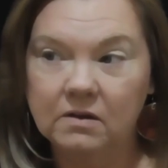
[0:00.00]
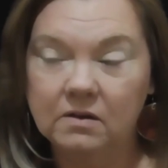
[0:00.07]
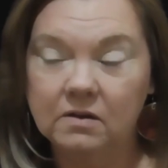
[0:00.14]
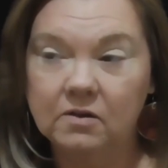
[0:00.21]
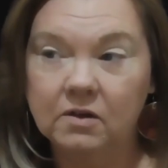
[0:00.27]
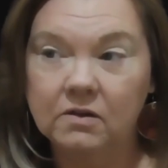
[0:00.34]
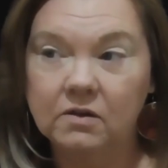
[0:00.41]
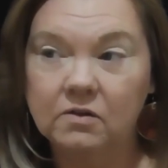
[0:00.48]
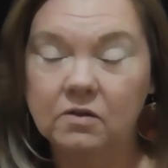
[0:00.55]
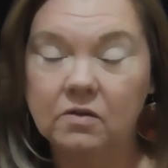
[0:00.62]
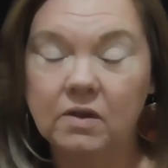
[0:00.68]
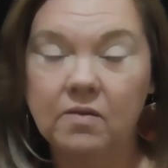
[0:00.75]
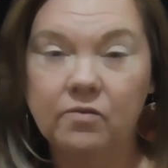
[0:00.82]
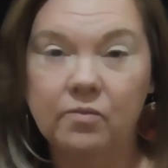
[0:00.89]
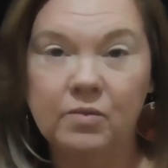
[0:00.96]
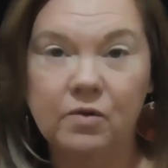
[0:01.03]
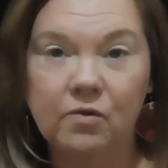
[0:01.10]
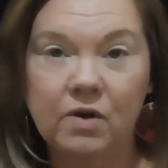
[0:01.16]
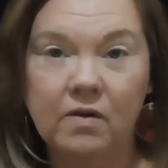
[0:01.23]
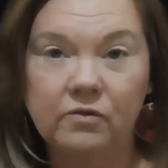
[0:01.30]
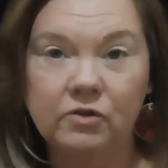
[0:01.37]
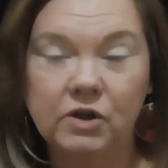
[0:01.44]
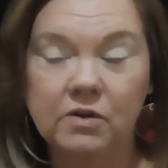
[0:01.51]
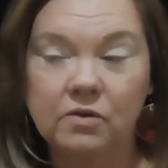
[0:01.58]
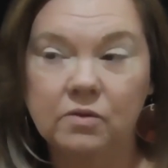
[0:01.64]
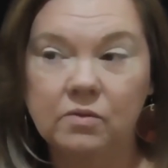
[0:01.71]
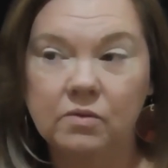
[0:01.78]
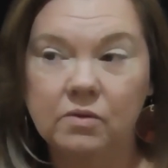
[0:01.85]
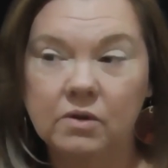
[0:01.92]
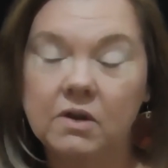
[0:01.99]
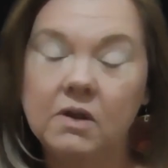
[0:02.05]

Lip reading: decide to do that for my craft channel,